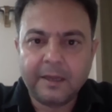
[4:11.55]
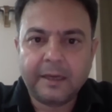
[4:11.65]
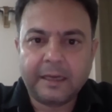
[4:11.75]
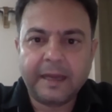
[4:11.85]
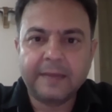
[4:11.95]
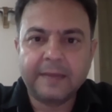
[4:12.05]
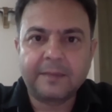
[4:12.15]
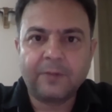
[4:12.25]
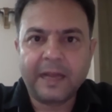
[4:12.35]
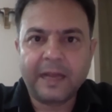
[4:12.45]
declaring
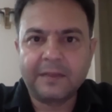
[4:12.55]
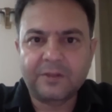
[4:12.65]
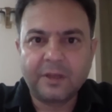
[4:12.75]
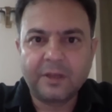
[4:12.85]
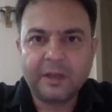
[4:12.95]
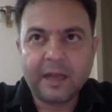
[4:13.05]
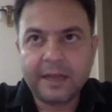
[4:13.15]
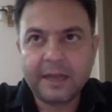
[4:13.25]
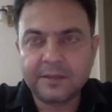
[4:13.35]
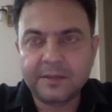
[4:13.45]
someone else
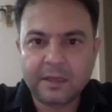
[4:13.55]
as